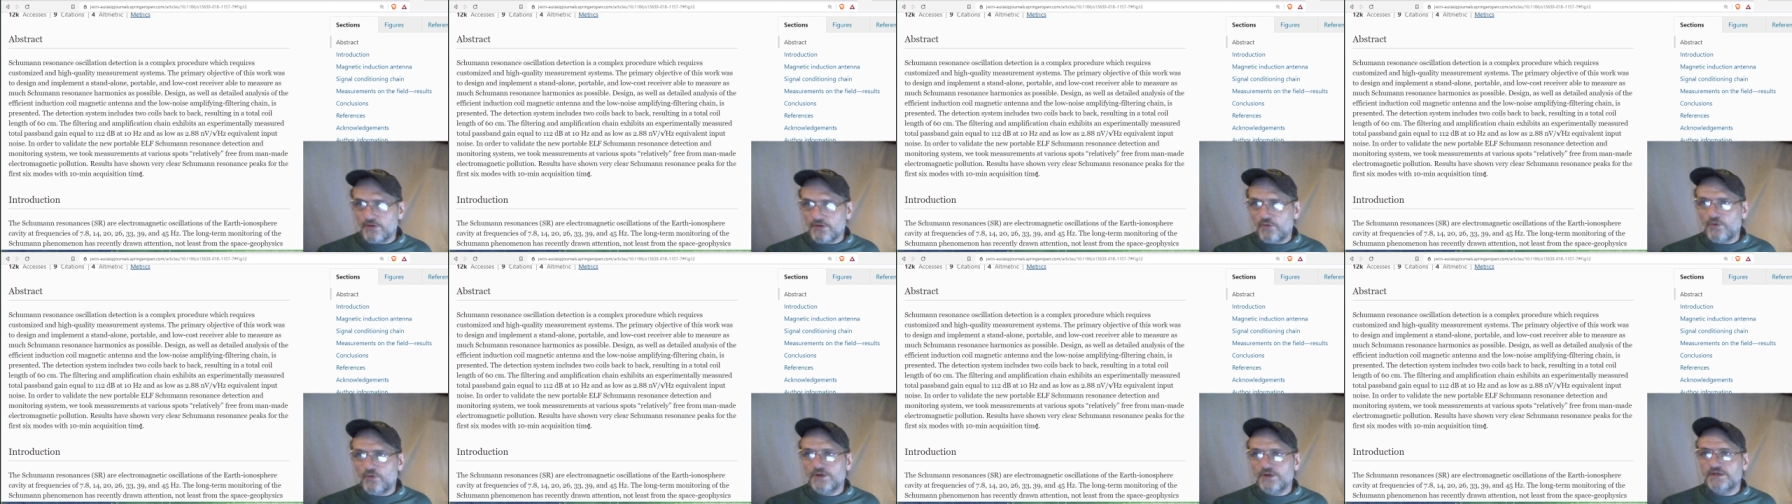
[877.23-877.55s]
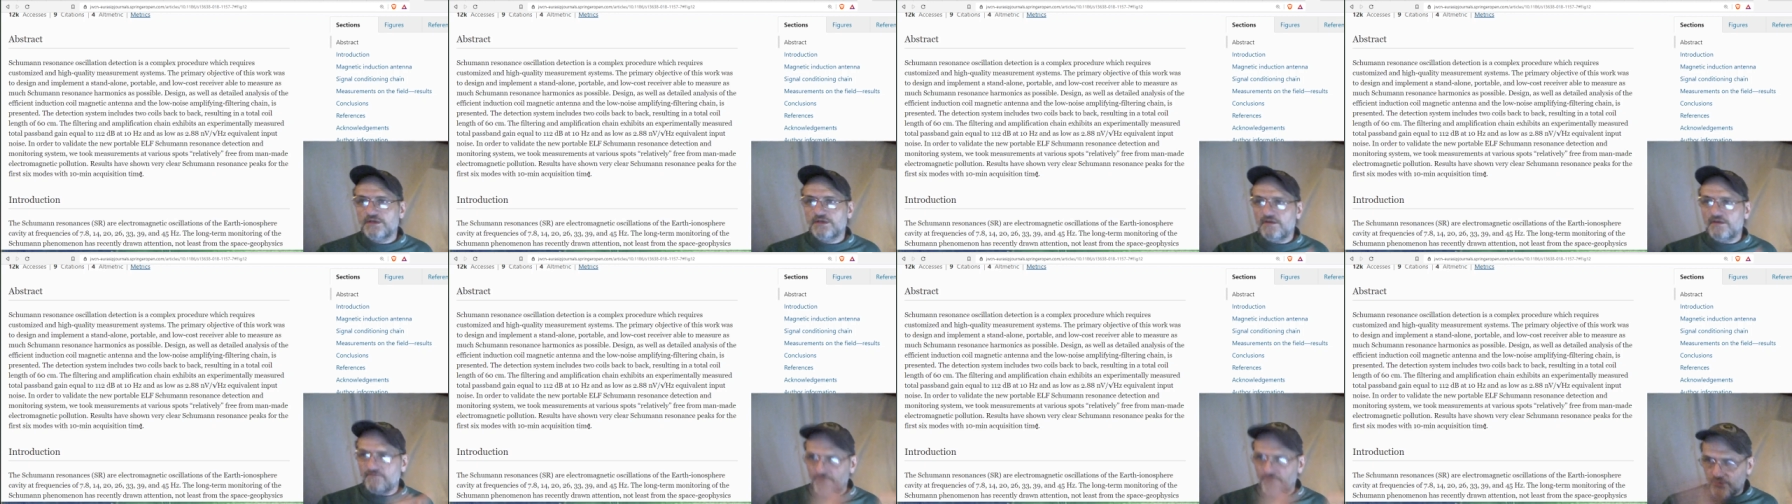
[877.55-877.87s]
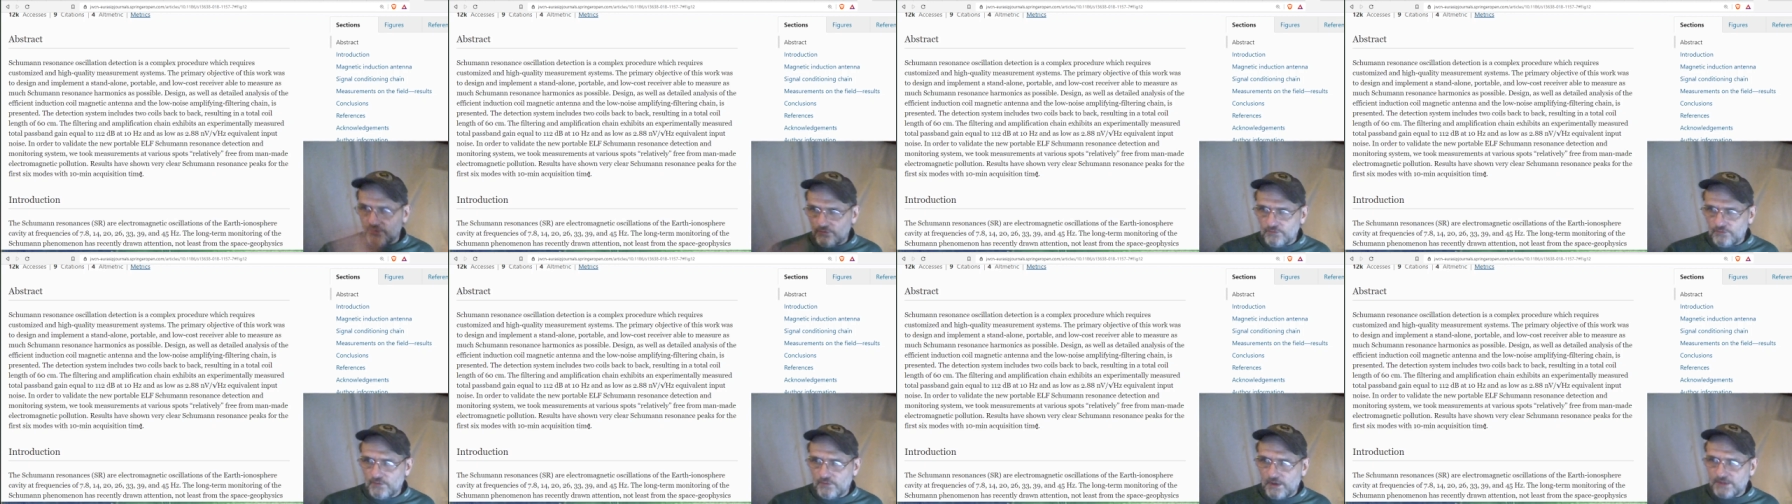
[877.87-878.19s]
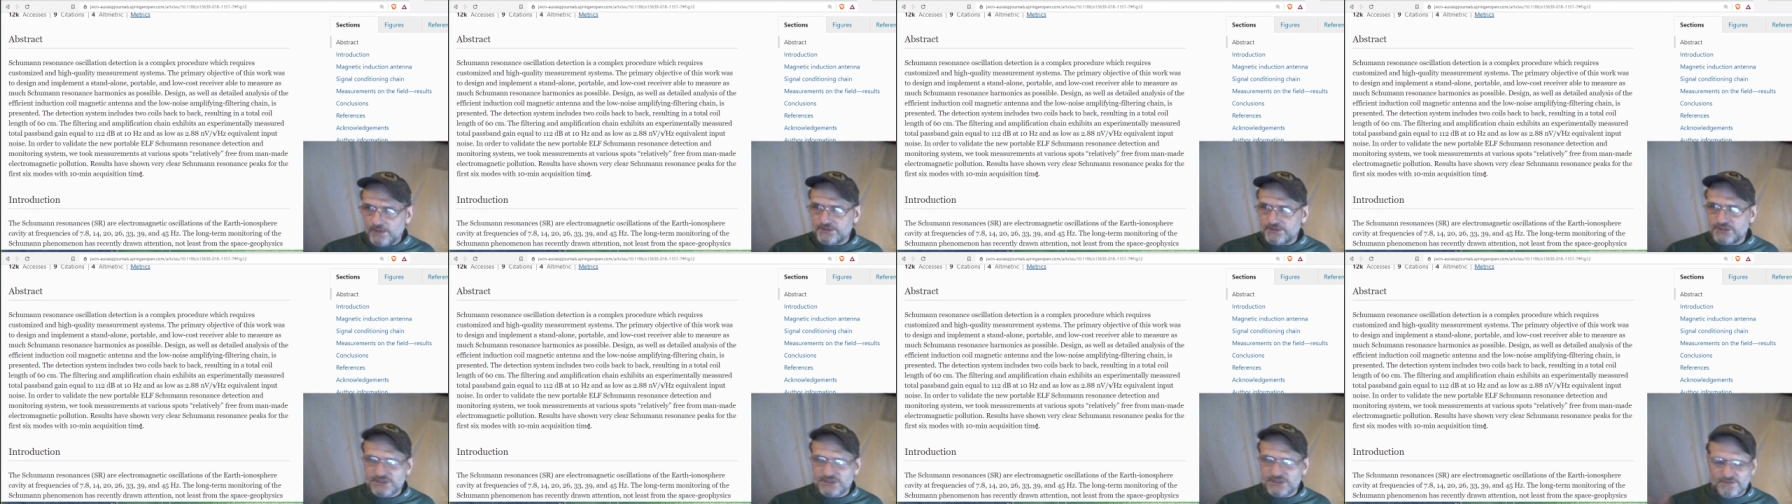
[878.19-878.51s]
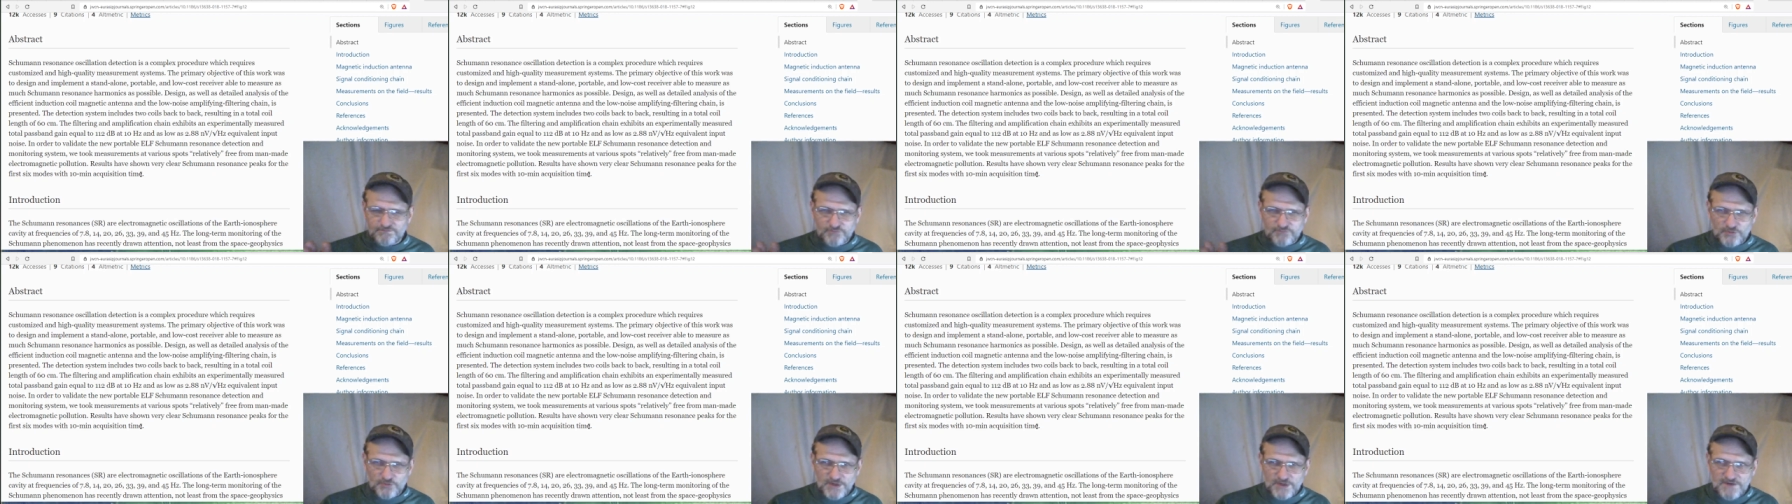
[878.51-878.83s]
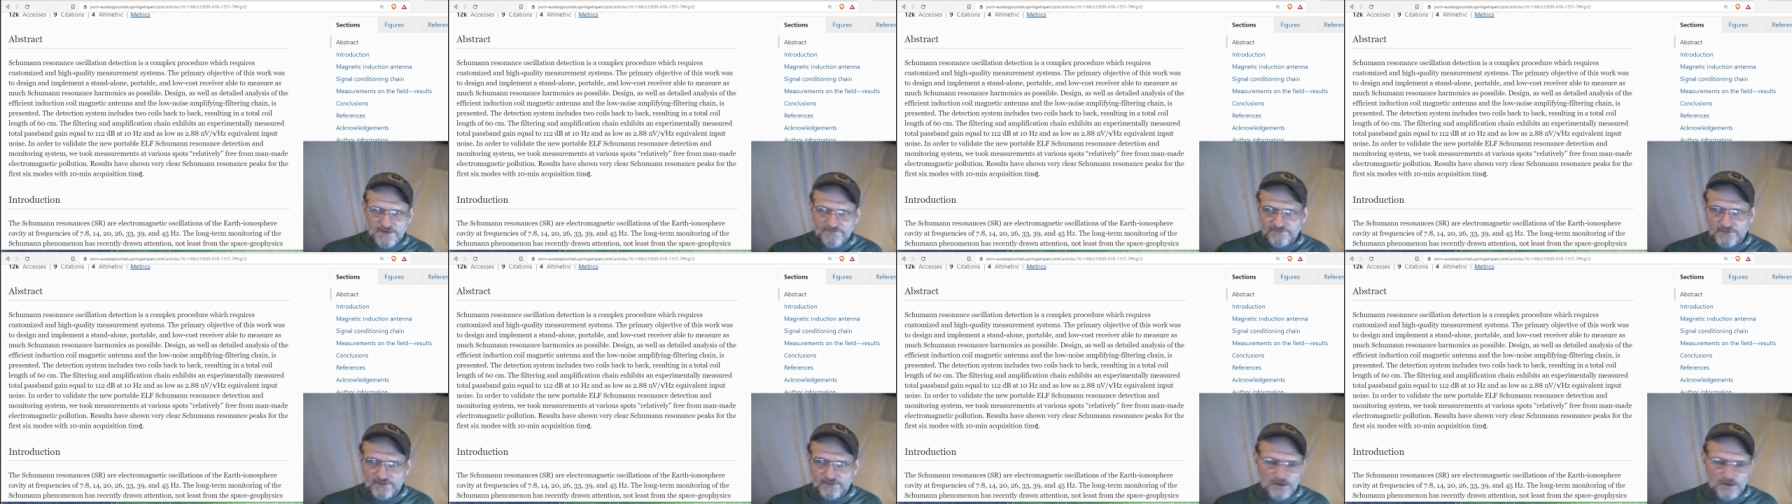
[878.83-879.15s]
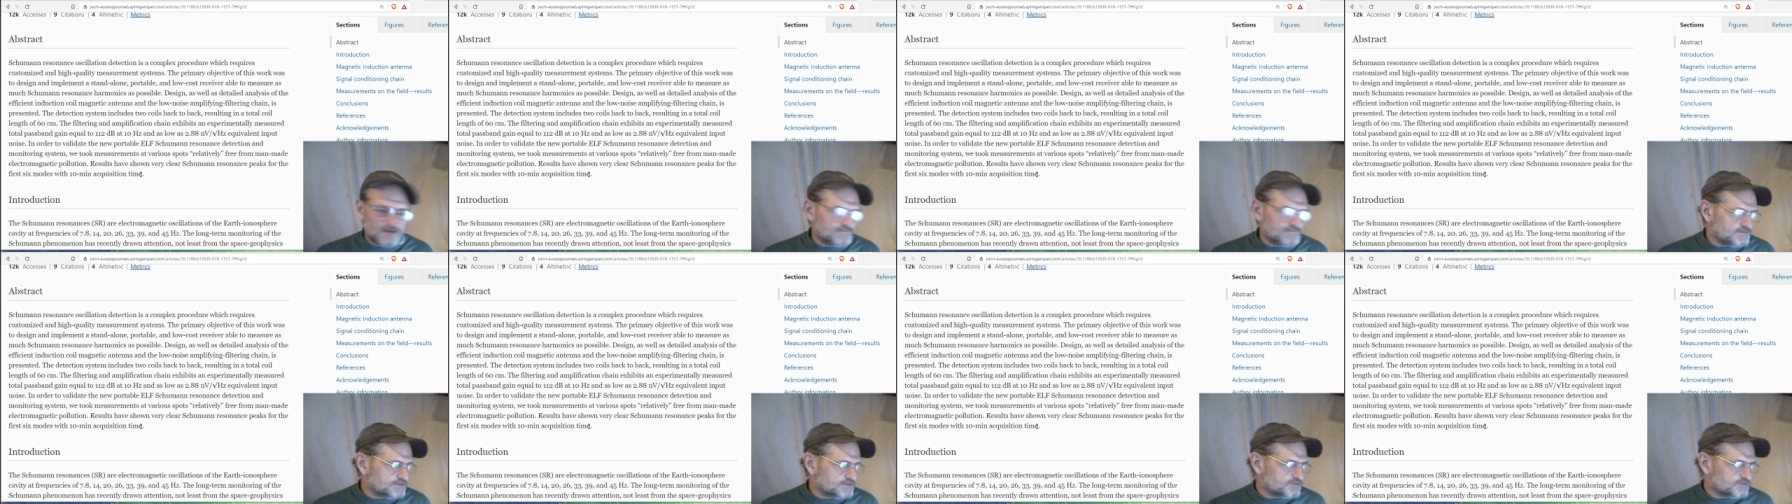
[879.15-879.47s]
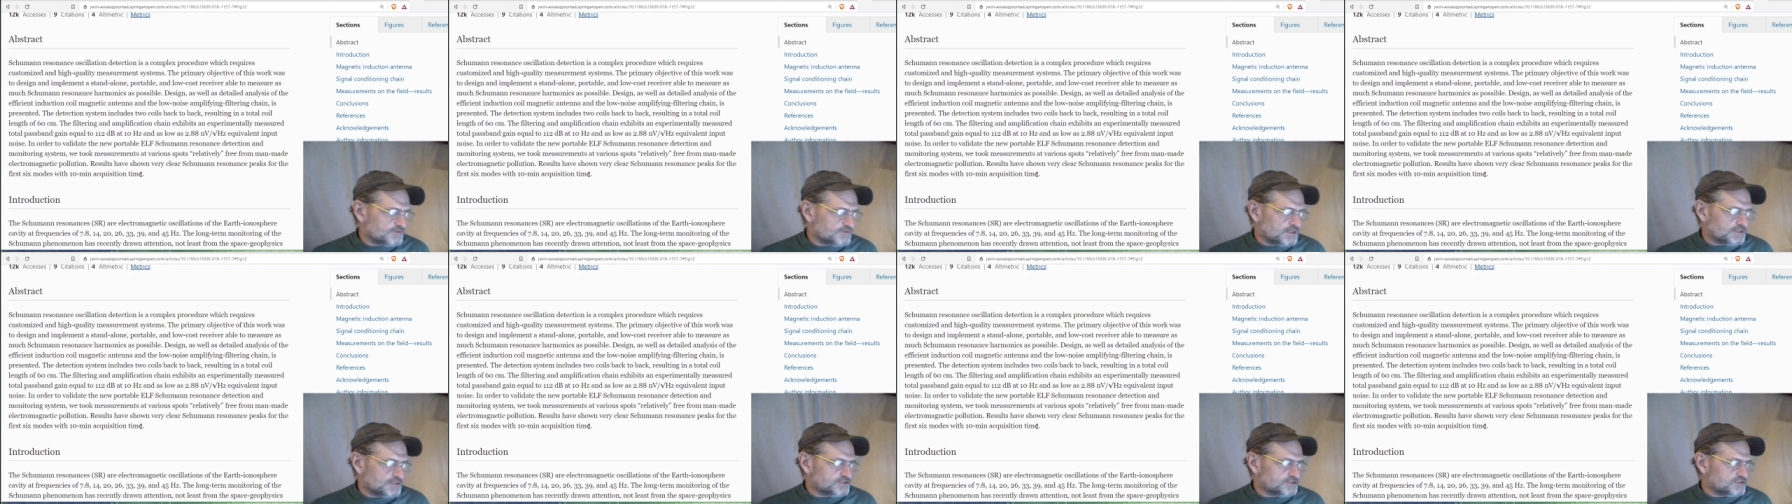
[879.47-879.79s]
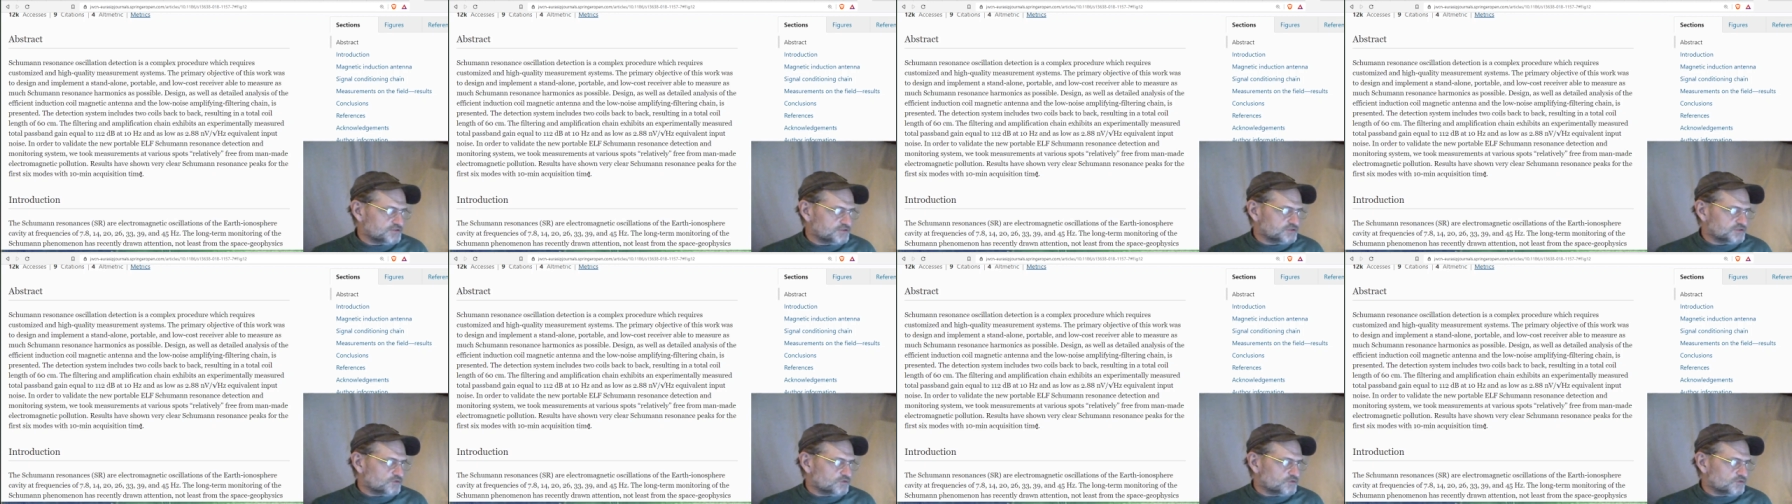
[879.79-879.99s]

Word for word: I want to give you a, just a brief kind of introduction